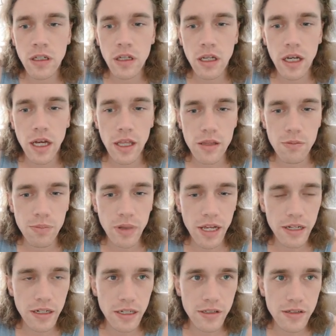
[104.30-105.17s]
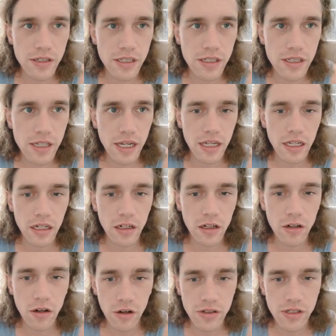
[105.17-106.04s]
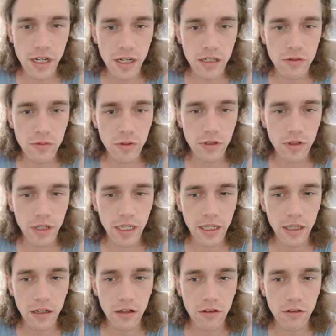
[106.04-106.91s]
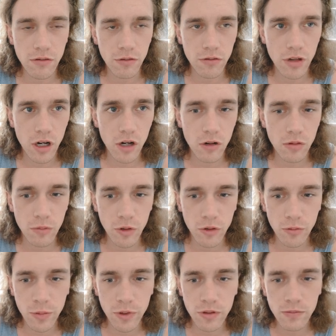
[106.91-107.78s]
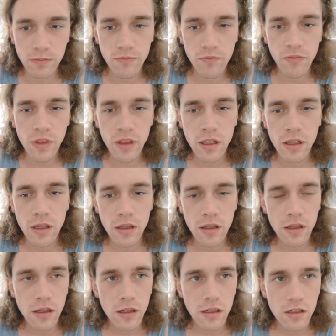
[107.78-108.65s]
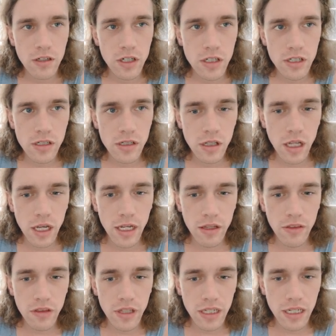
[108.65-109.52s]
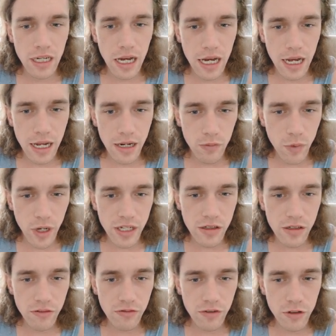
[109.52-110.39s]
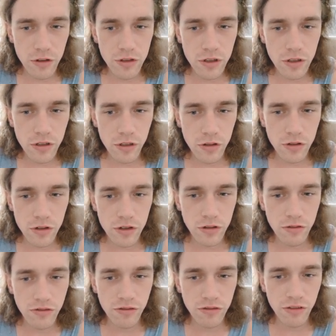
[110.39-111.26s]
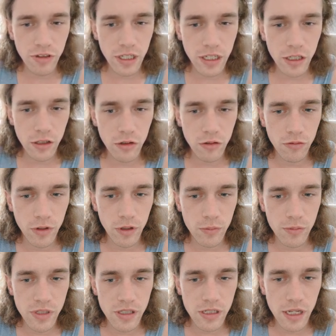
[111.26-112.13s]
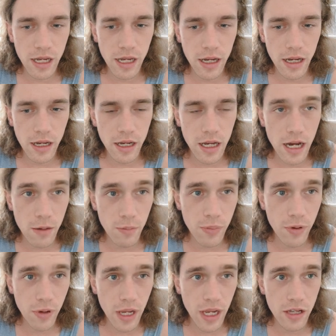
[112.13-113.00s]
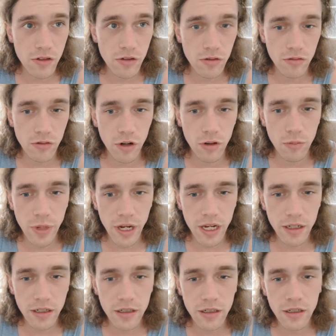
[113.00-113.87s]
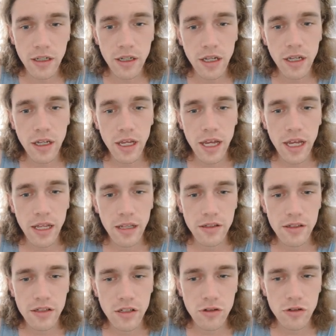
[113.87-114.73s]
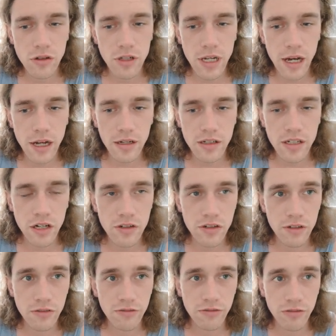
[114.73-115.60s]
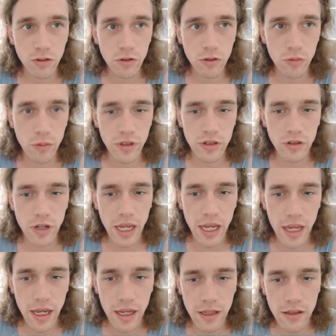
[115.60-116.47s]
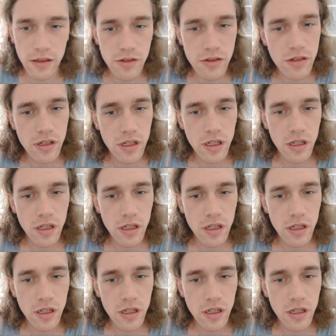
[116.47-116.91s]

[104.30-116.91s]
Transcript: The plate needs to stay in contact with your head through the whole movement. Just like the unweighted version, you should flare your ribs up as you roll back. And since you can't touch the floor with your hands,